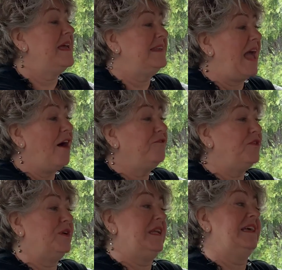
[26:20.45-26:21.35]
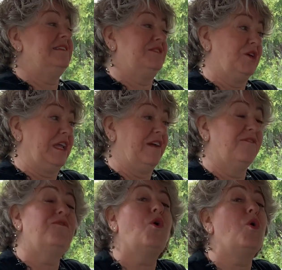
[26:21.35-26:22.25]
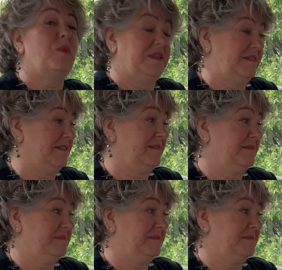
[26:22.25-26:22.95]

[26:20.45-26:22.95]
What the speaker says: Now Ferdinand is looking forwards